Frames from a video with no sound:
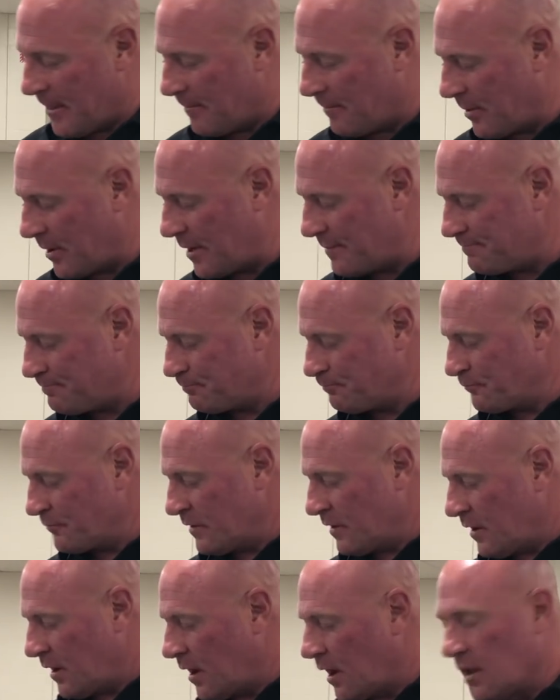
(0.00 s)
But
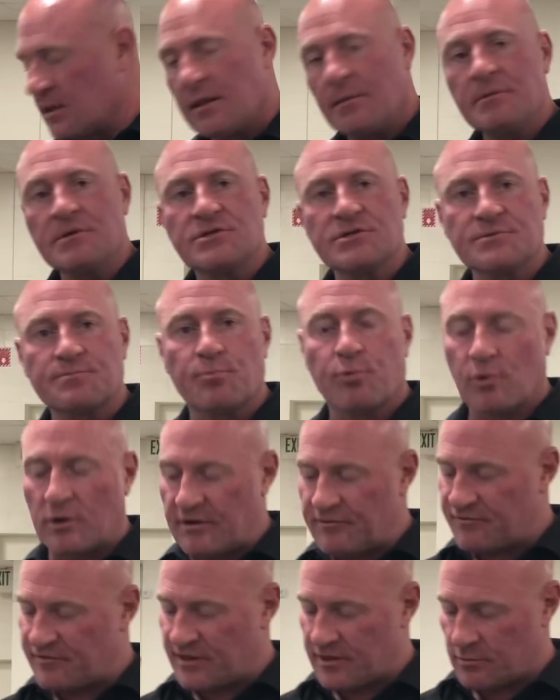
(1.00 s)
let me just
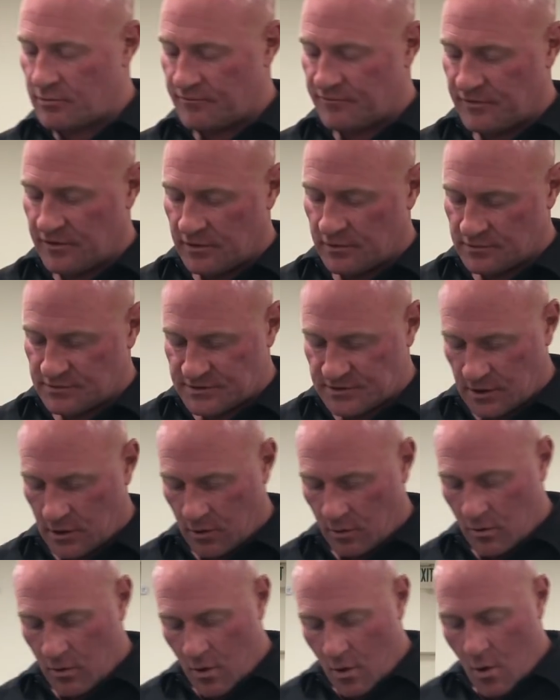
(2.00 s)
briefly review.
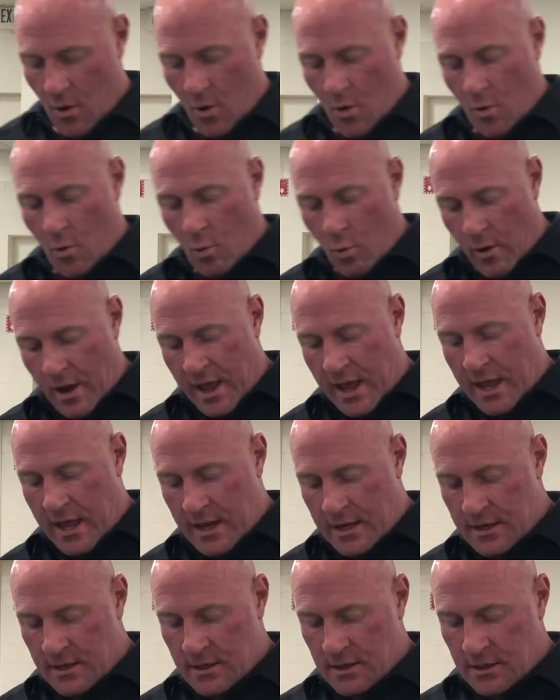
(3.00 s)
So
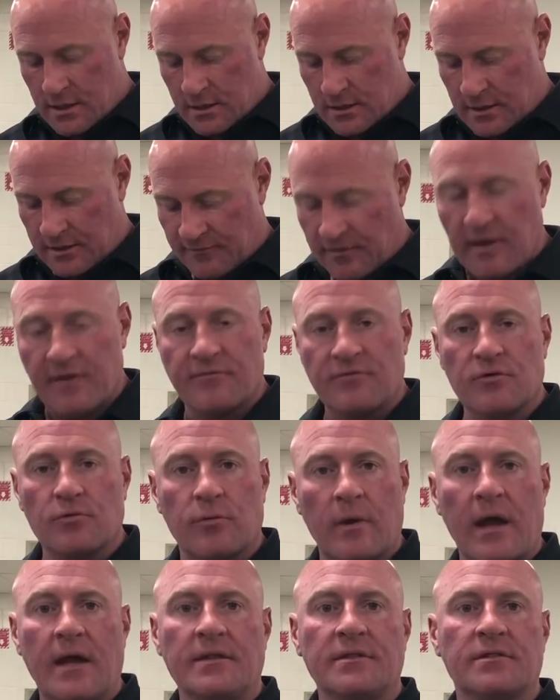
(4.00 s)
if you
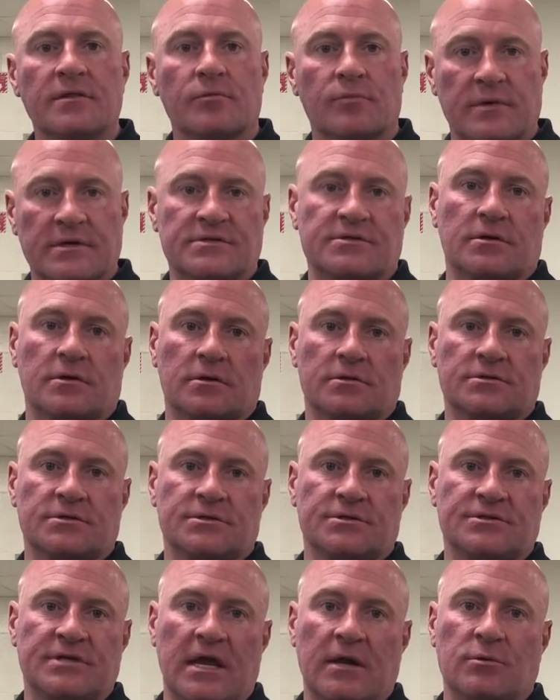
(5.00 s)
read the
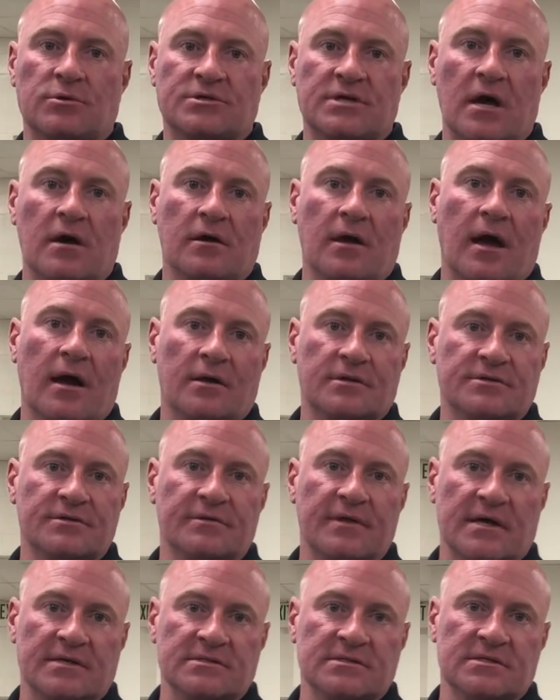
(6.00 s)
research, Jaquish
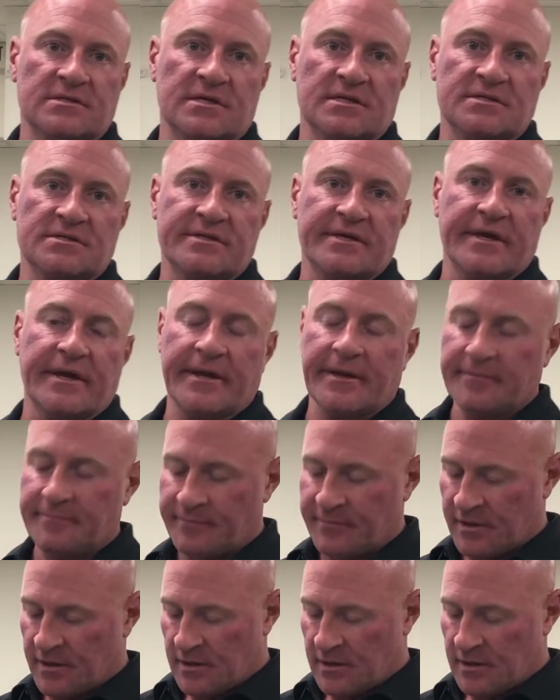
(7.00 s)
2016,